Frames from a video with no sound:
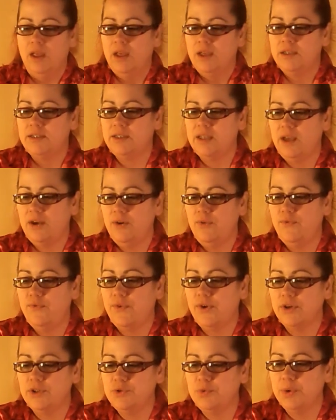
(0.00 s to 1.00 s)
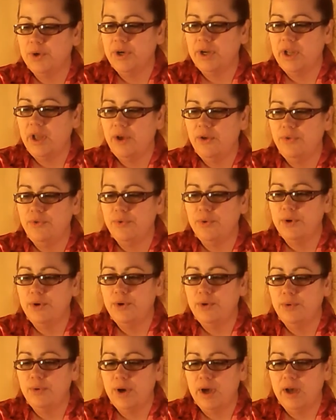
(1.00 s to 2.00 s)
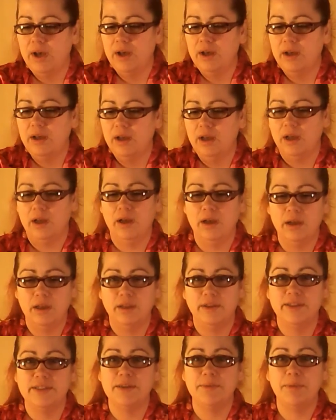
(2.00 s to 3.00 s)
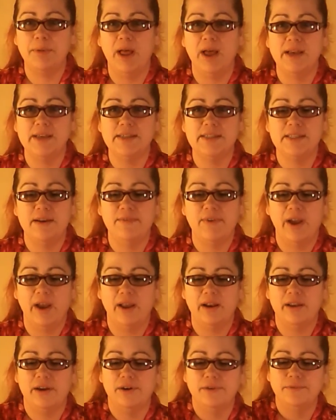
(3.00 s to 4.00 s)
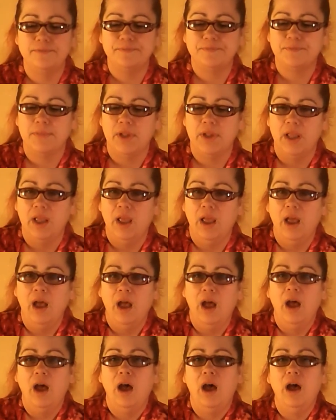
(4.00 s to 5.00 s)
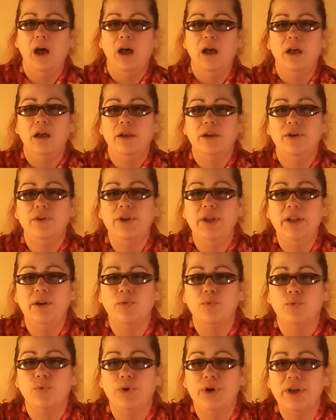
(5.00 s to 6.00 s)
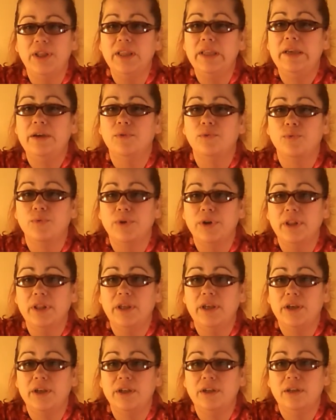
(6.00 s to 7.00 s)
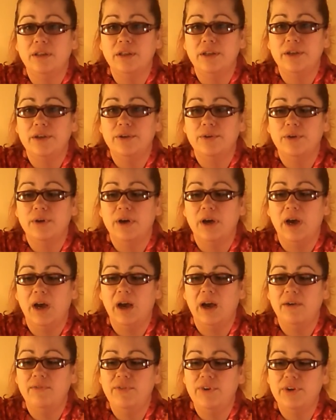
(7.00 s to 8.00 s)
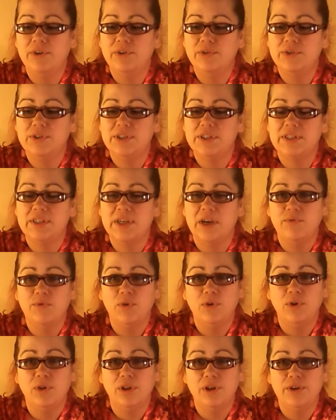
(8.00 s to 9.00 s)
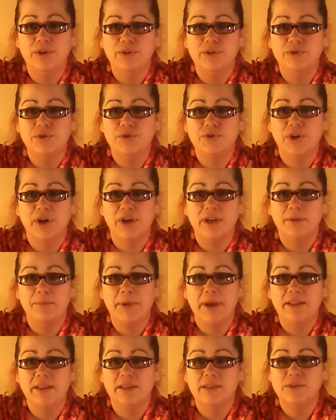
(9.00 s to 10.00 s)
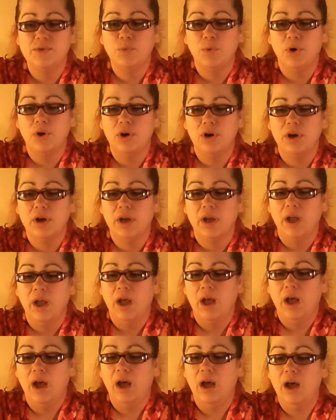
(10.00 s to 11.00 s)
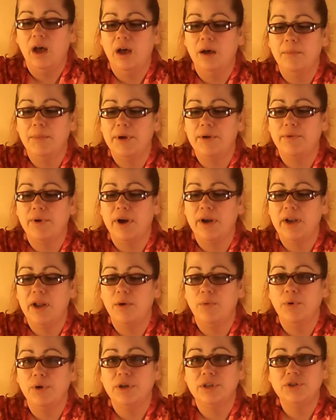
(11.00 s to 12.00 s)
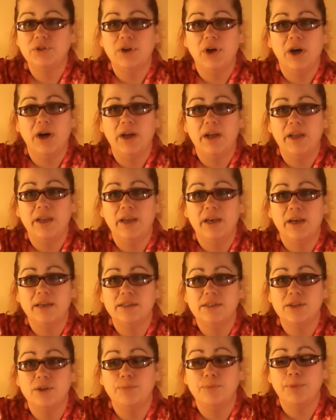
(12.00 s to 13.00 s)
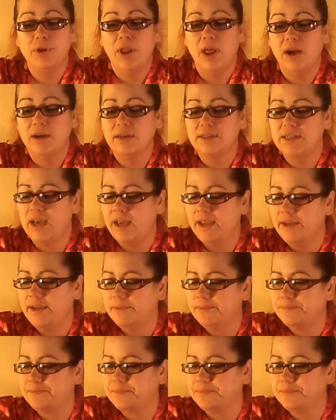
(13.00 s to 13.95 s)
So first we're going to go through the supplies that I've got here. You need a really, really good glue. I've used several glues trying to make this work. And right now we're going to try Super Loctite.